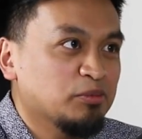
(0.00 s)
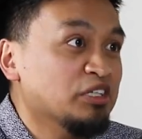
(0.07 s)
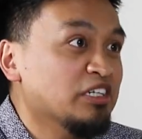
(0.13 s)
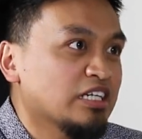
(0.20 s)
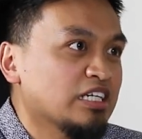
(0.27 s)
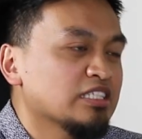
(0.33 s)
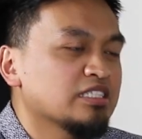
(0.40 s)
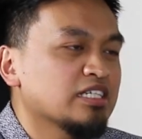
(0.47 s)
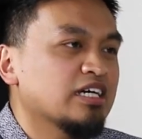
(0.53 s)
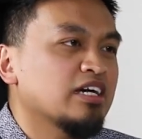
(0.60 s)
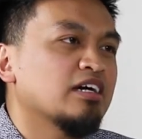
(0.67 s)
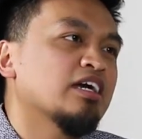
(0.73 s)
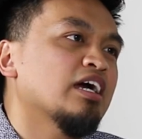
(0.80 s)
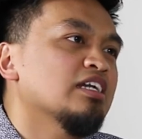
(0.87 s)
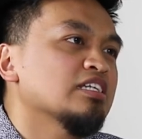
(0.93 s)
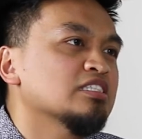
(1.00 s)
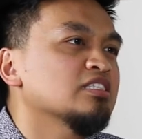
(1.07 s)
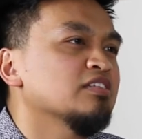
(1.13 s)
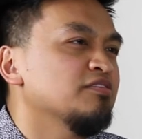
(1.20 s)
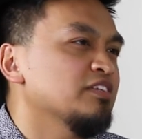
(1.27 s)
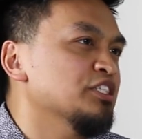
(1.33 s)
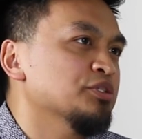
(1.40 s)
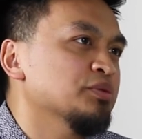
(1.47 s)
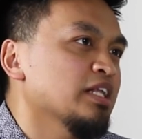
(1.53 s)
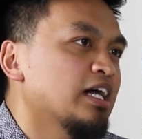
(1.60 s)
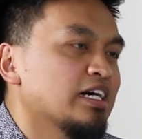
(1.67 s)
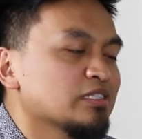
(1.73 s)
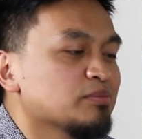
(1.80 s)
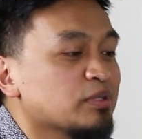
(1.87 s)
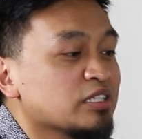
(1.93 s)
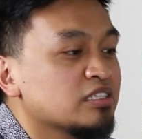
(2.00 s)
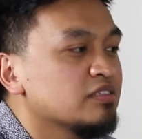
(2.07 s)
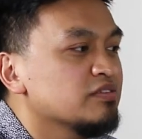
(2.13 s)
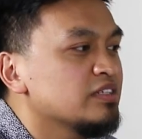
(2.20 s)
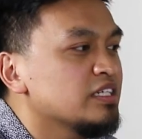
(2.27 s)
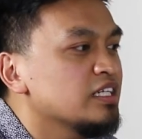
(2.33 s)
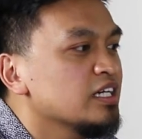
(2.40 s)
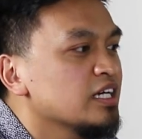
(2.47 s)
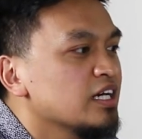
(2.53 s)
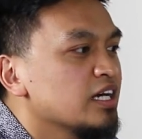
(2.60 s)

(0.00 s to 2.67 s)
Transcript: community. It's like, yeah. again, it's the visual aspect of it,